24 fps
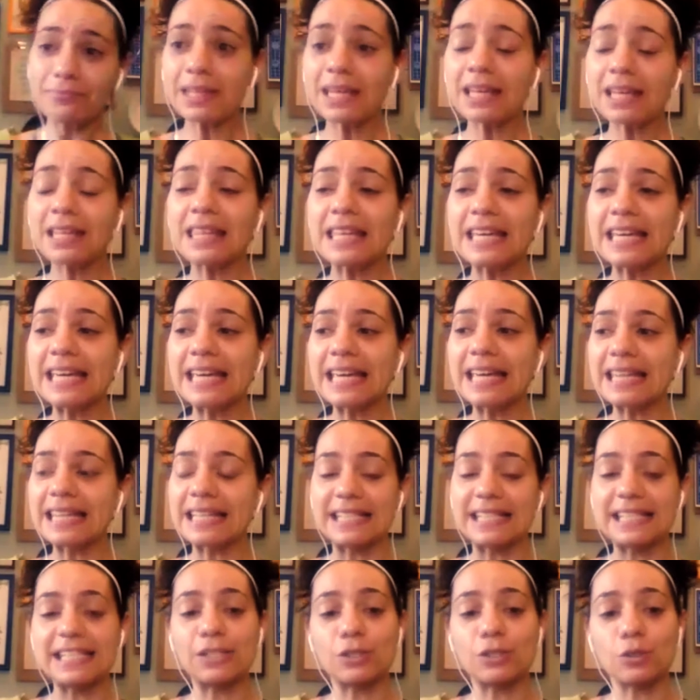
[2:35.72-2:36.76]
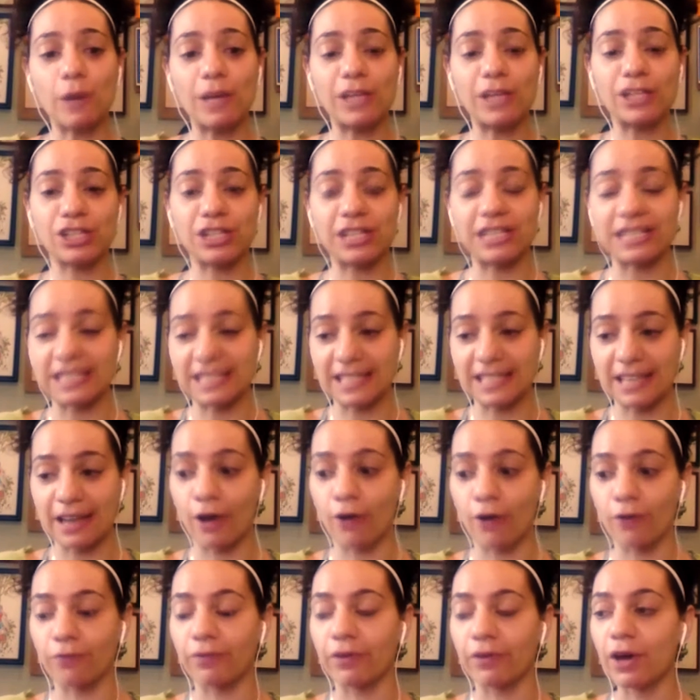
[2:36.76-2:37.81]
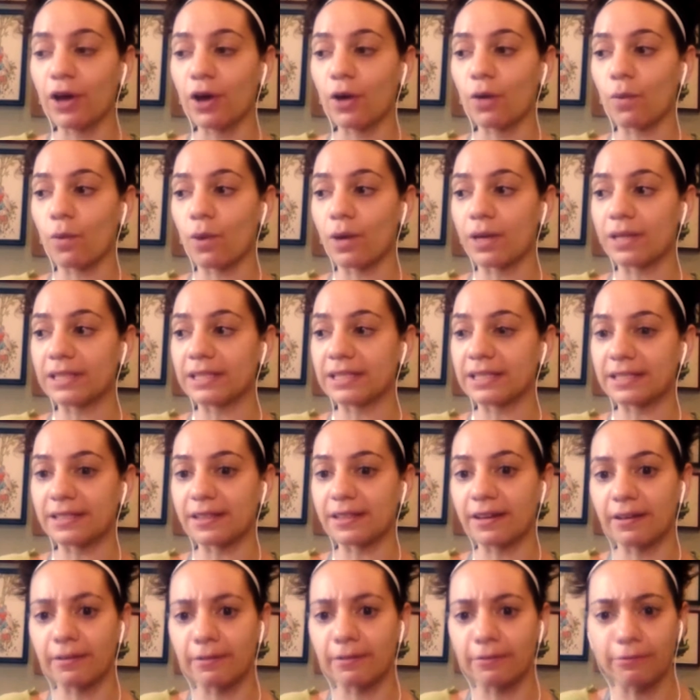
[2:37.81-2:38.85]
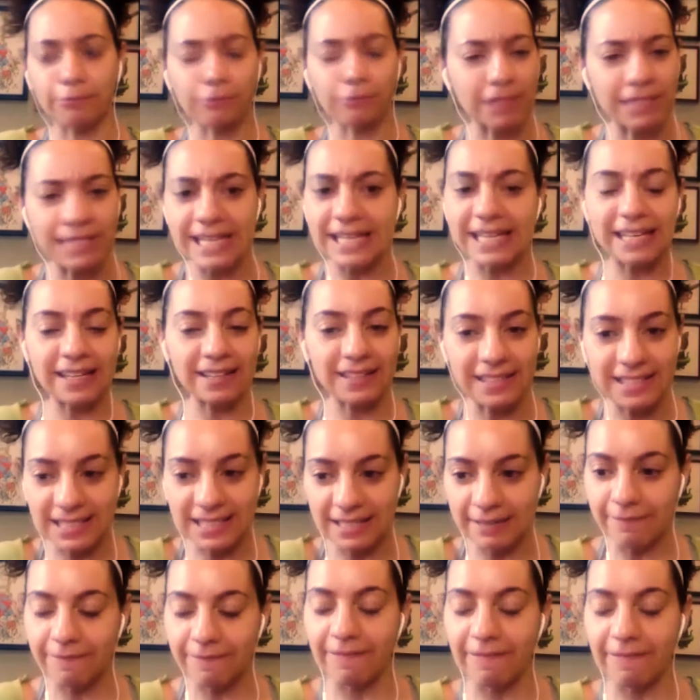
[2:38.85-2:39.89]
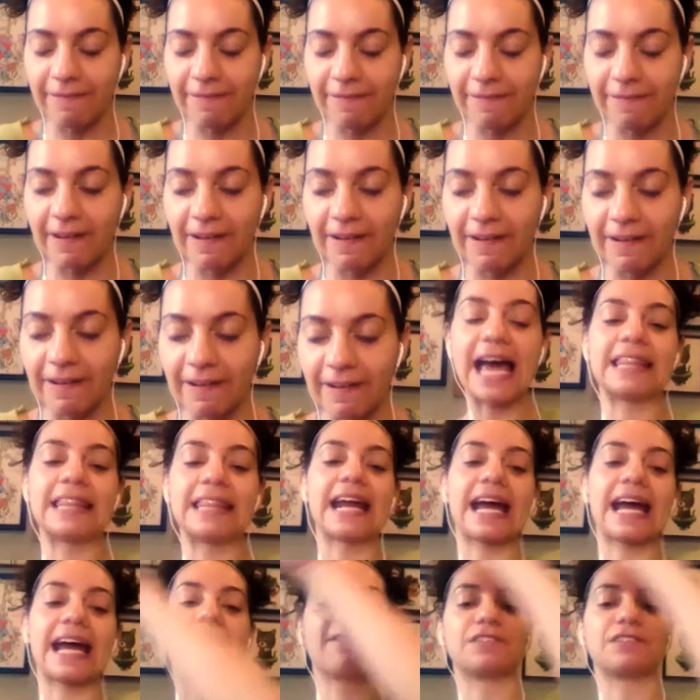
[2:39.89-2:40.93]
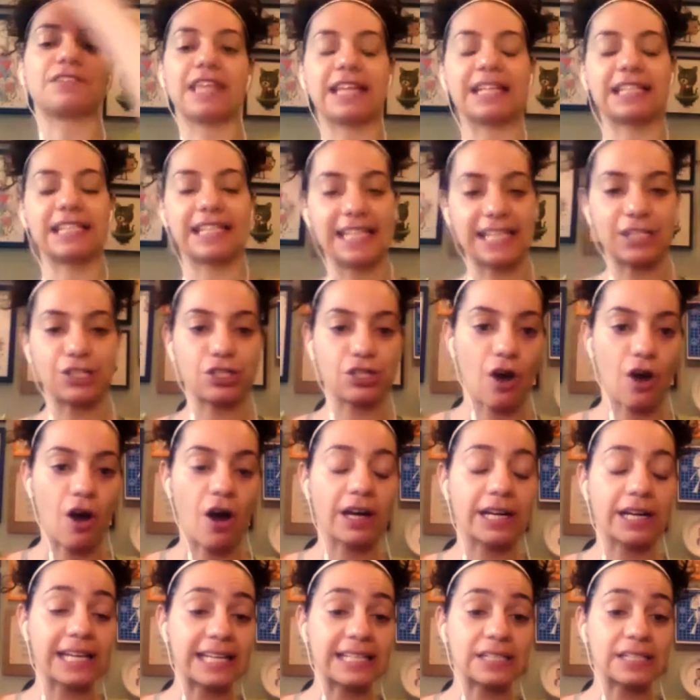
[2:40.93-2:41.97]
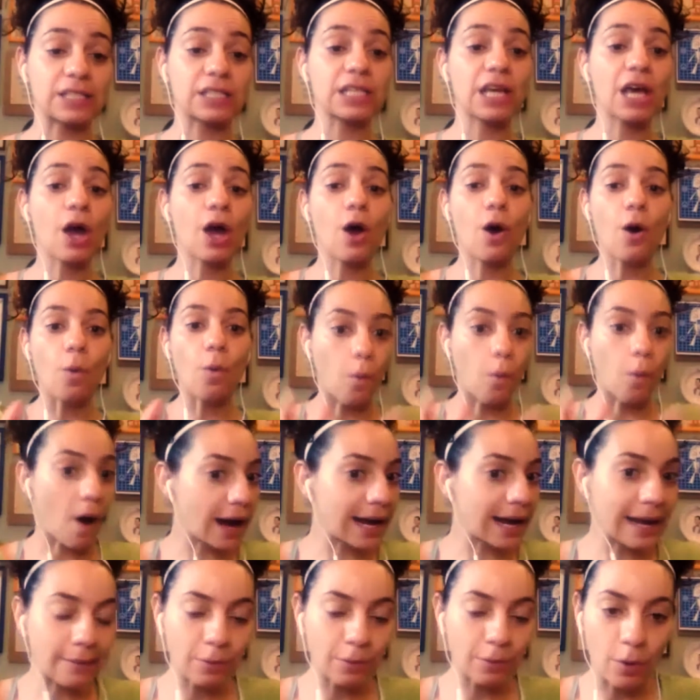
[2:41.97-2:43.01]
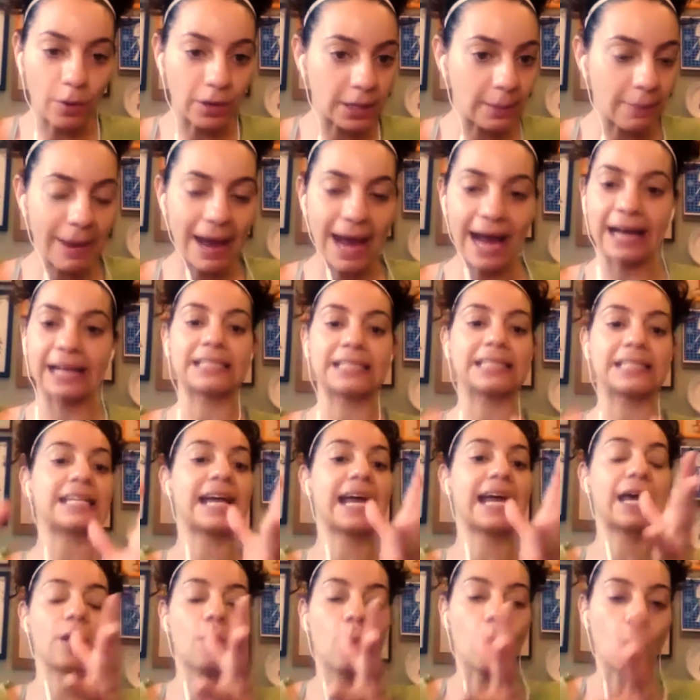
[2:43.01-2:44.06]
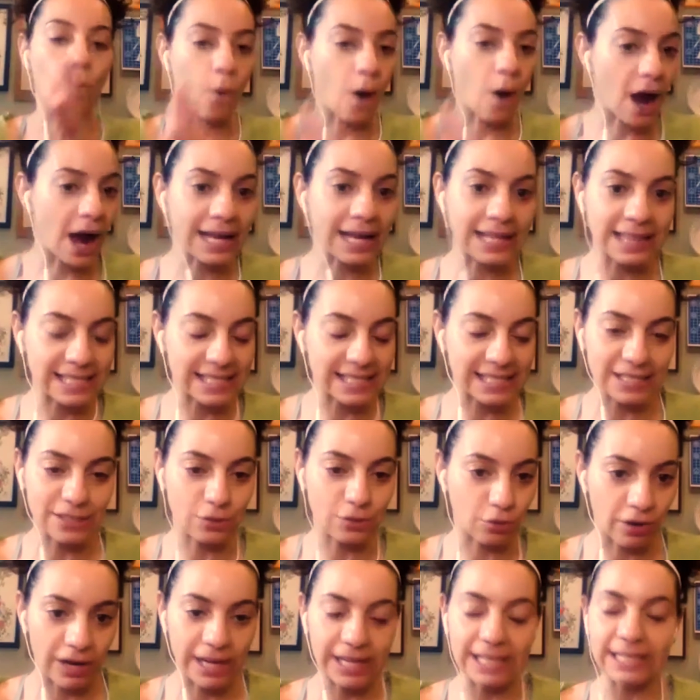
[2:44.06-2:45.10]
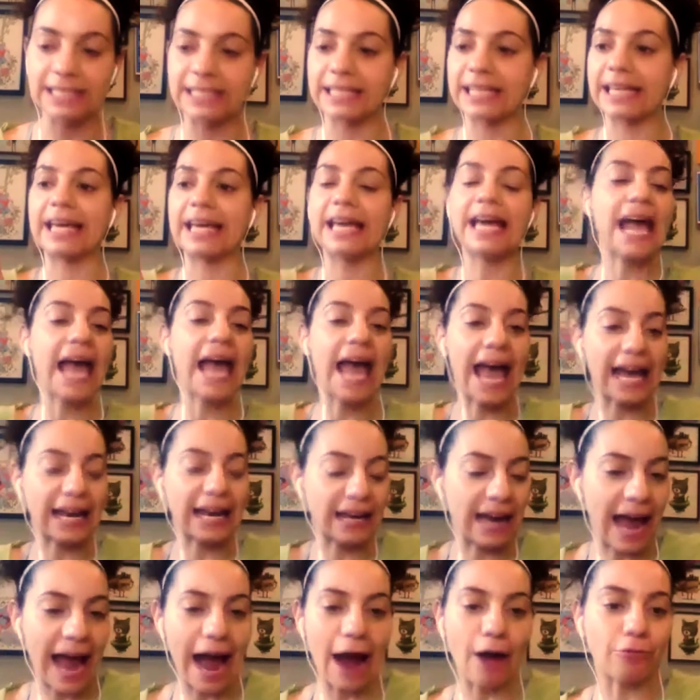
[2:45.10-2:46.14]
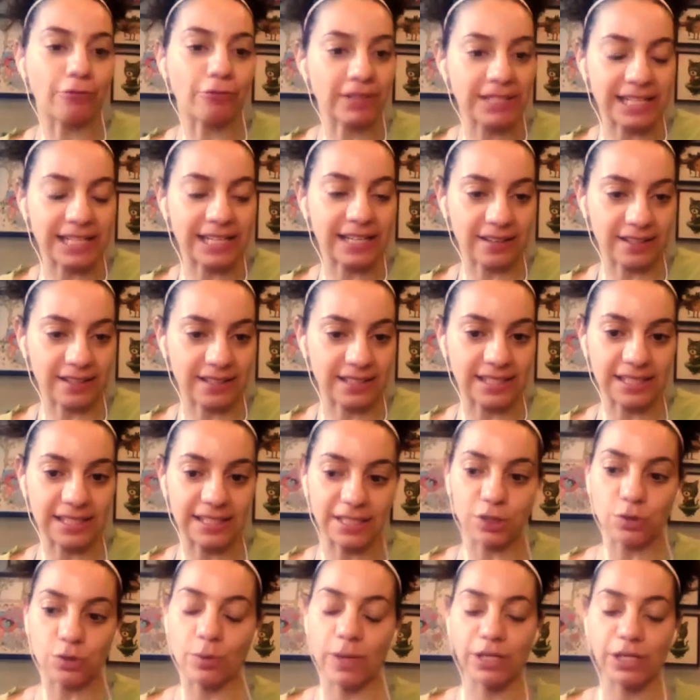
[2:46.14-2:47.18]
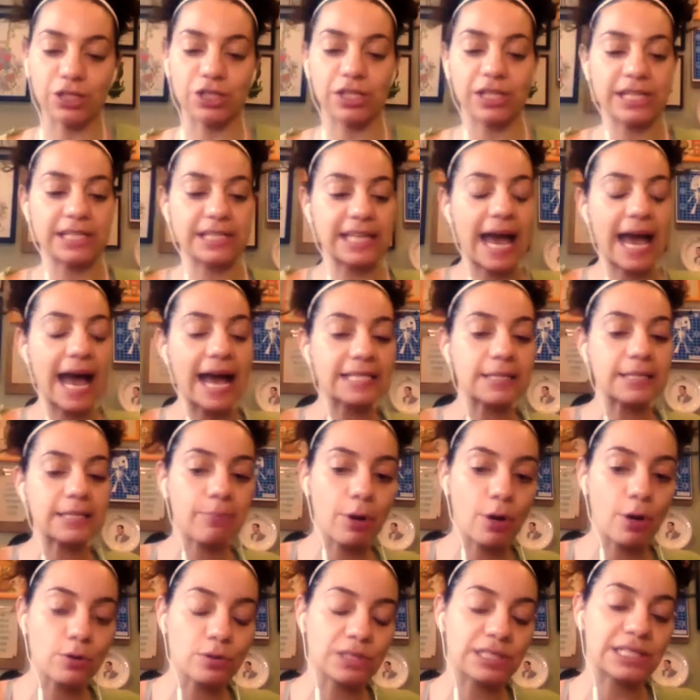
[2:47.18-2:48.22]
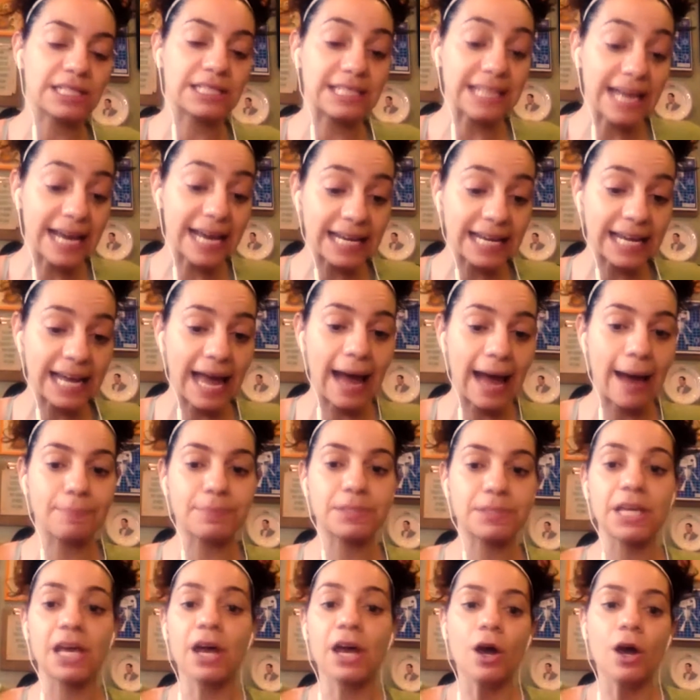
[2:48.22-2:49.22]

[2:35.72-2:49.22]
the situation itself was ridiculous and funny. And then I have to then teach the audience why I'm going to Pakistan, why this is crazy, and how ridiculous the situation is, as opposed to dating apps.